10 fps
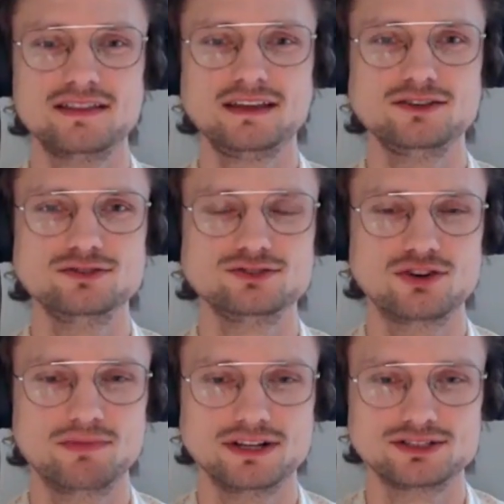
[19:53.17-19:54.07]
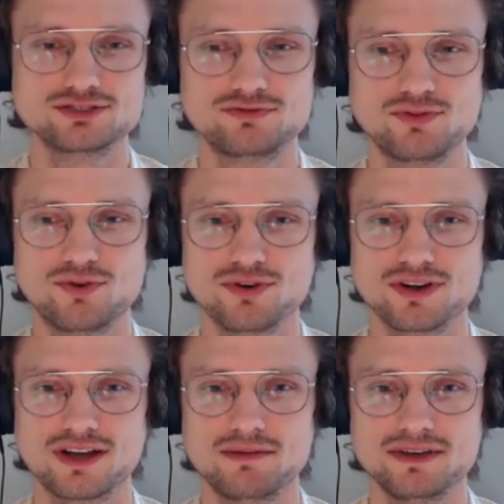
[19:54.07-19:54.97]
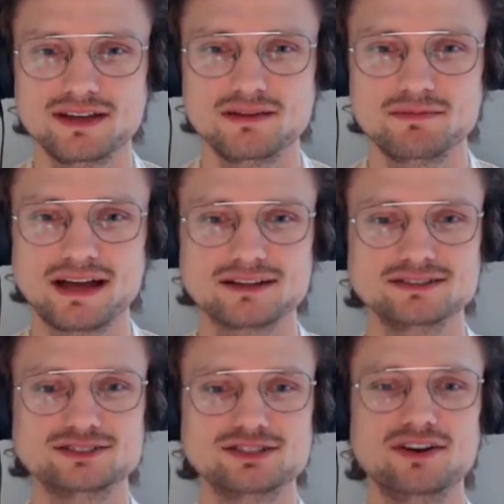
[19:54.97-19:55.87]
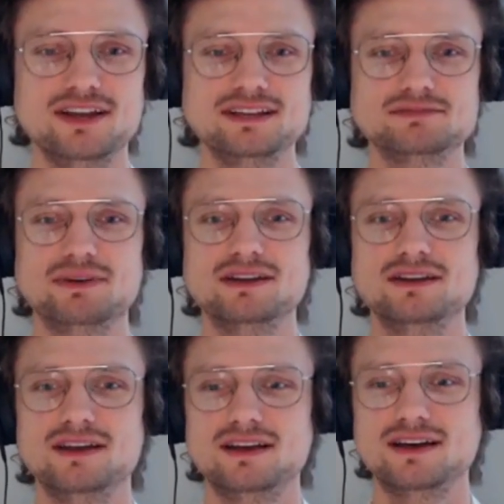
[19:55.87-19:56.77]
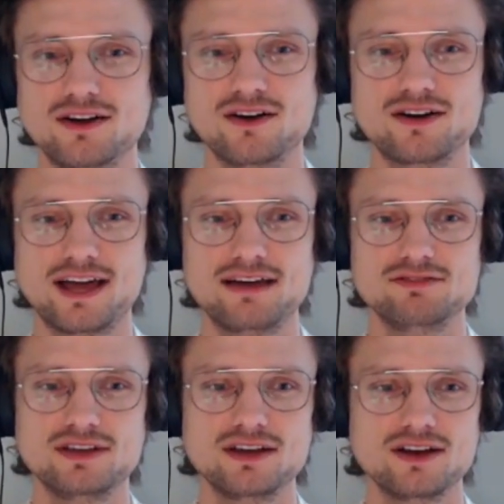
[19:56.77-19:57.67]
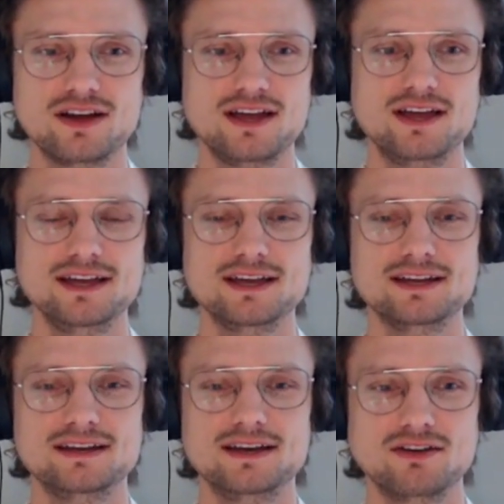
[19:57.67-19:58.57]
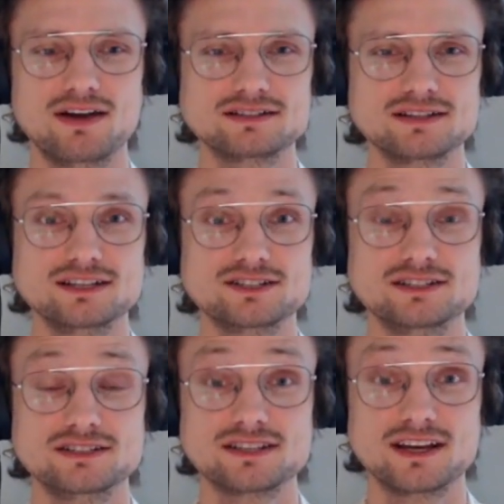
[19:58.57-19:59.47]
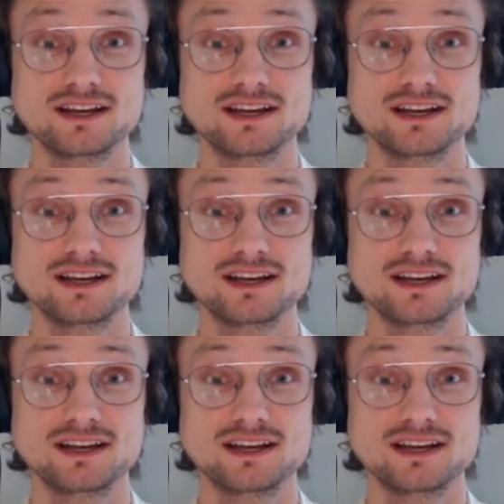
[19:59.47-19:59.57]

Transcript: thank you so much for You're coming welcome. back on the show today. It's been an honor to have you here. And congratulations